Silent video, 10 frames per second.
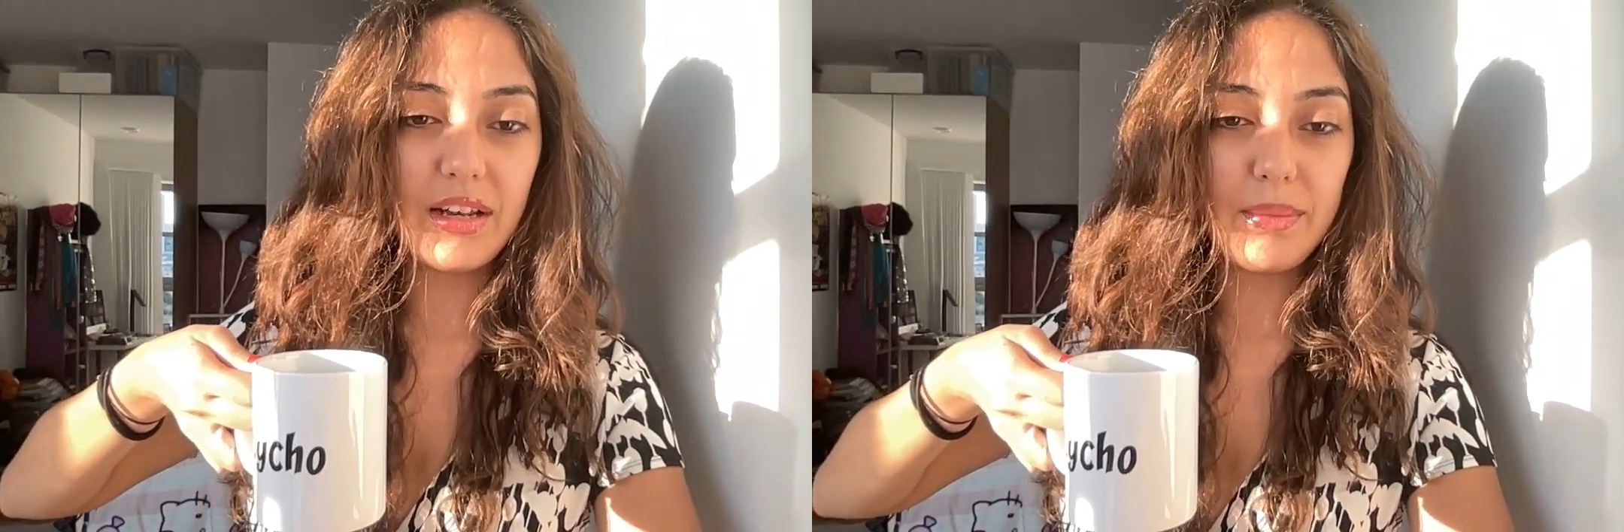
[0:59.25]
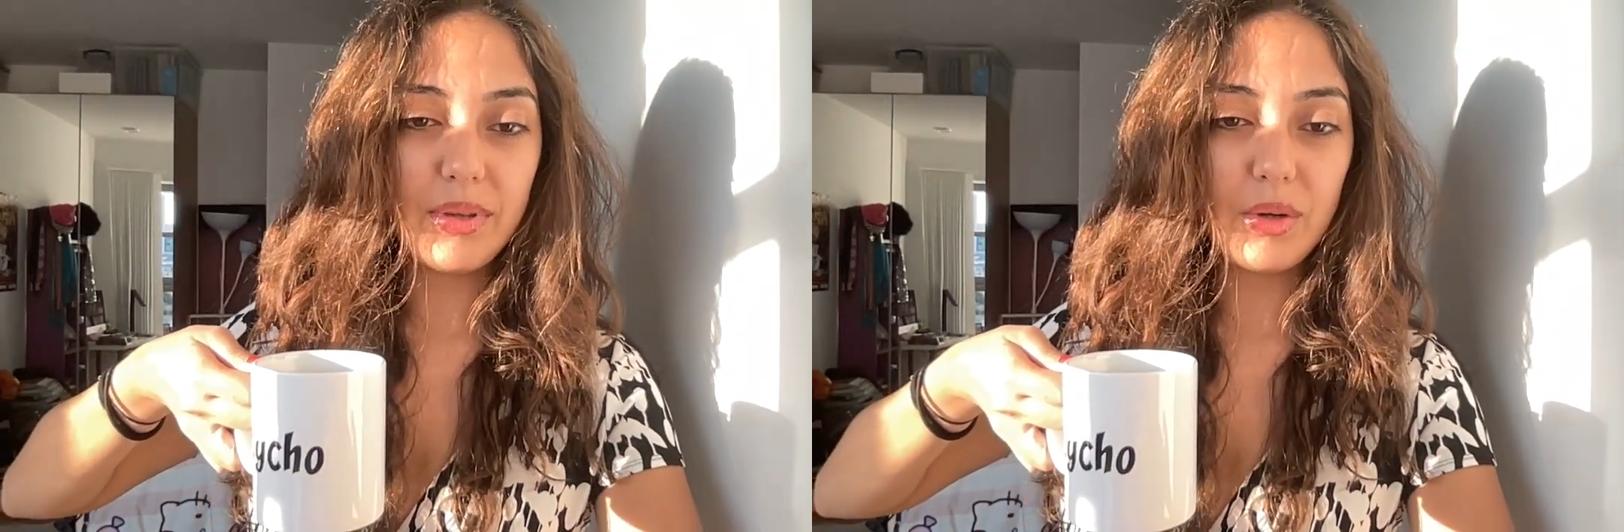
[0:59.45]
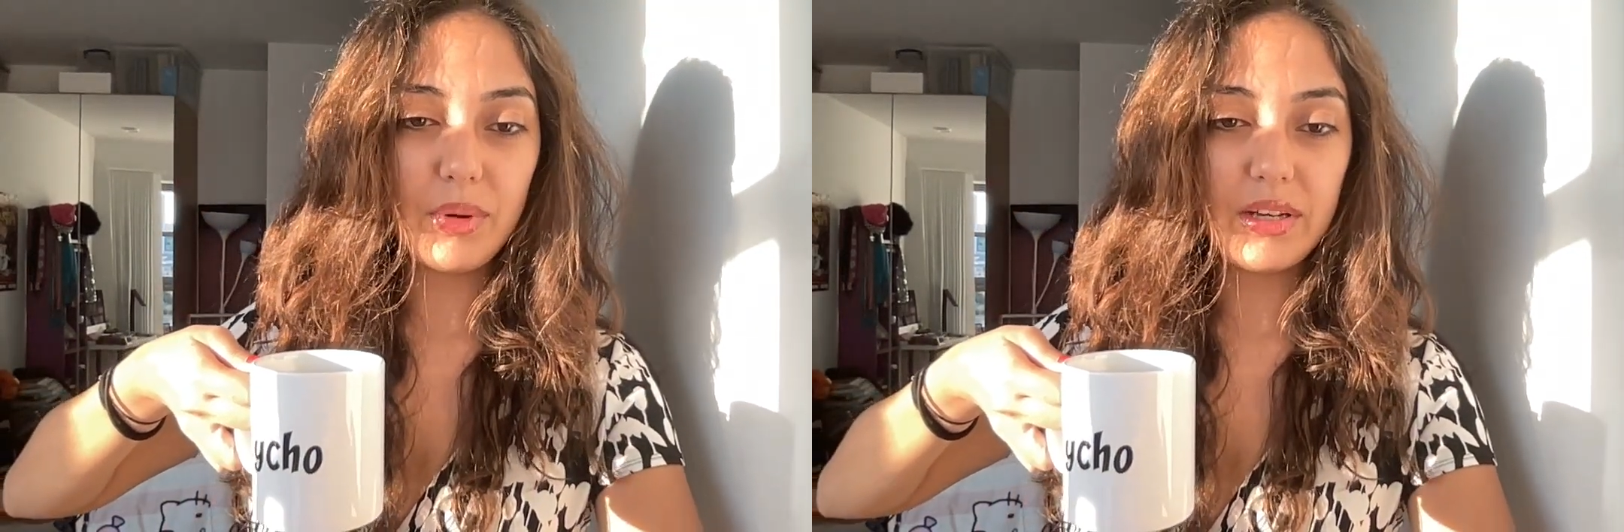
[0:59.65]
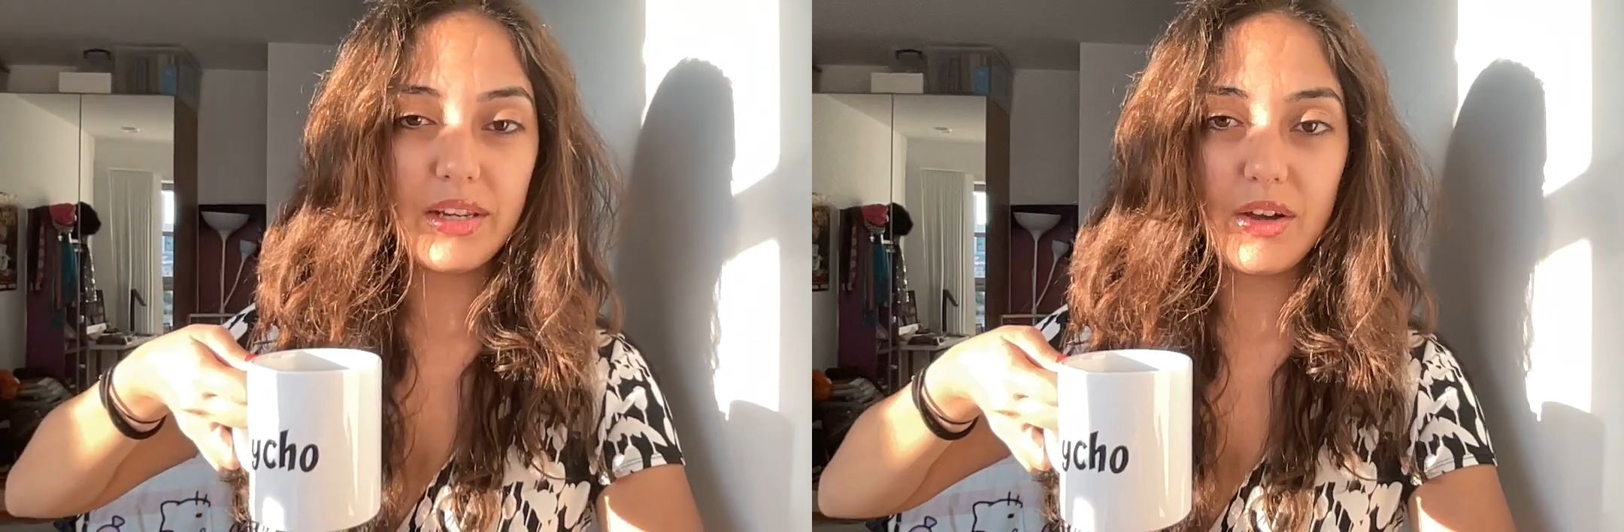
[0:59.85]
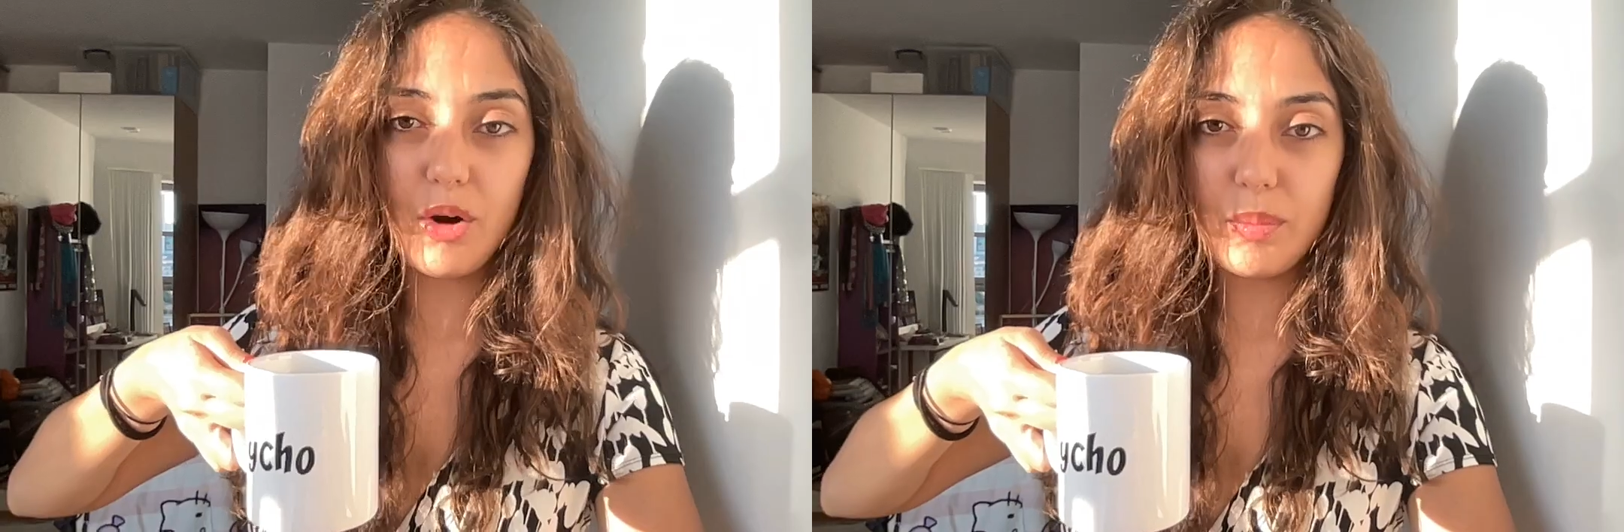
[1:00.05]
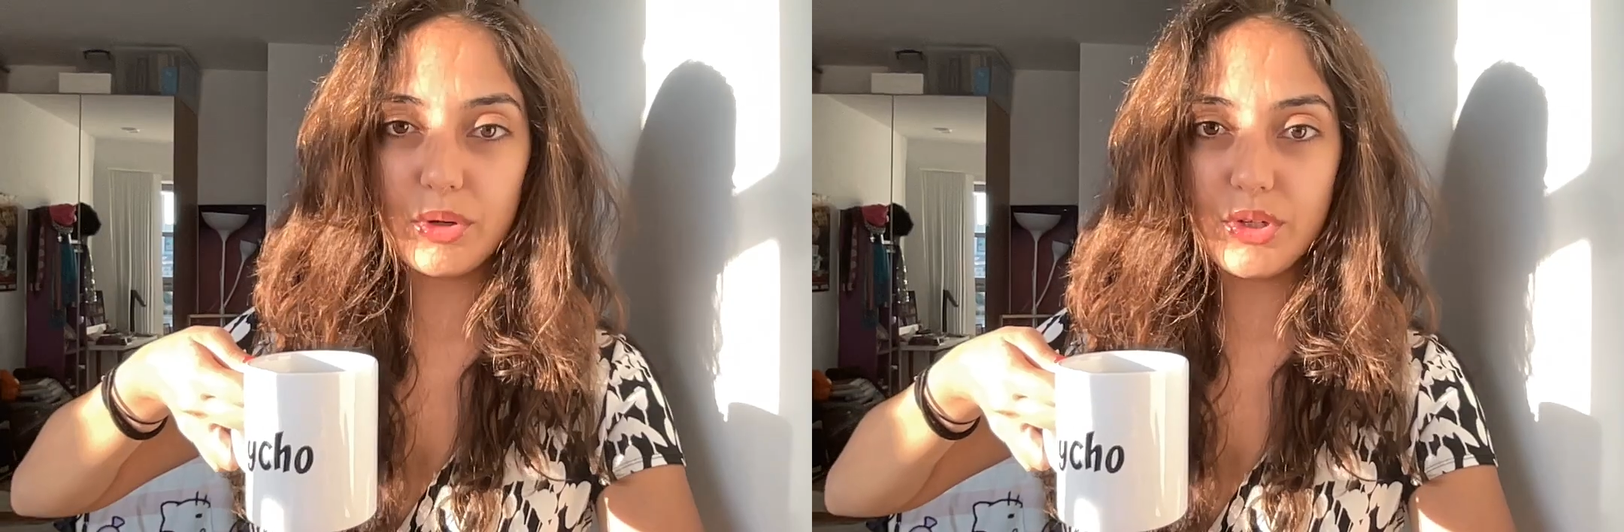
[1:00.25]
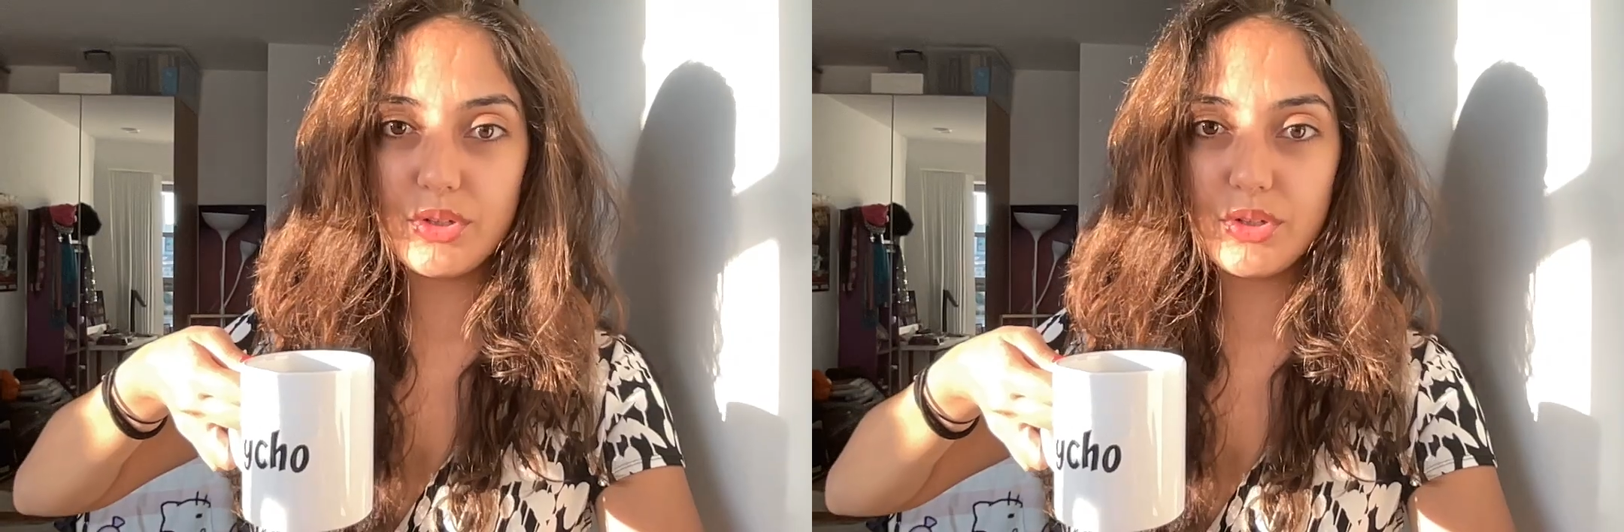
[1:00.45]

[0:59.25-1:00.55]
let me quickly hop on